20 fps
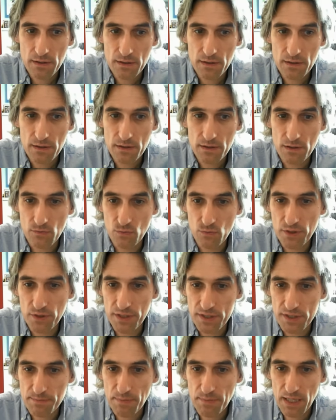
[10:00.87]
The rook
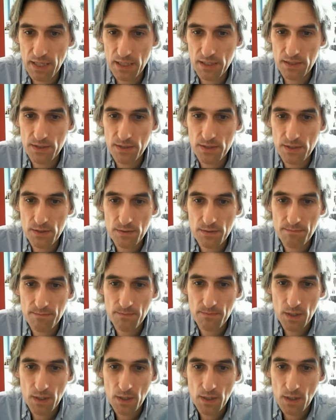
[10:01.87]
is pinned.
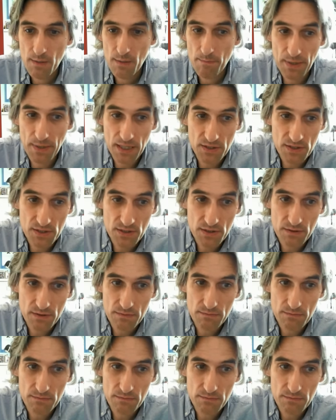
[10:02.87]
But,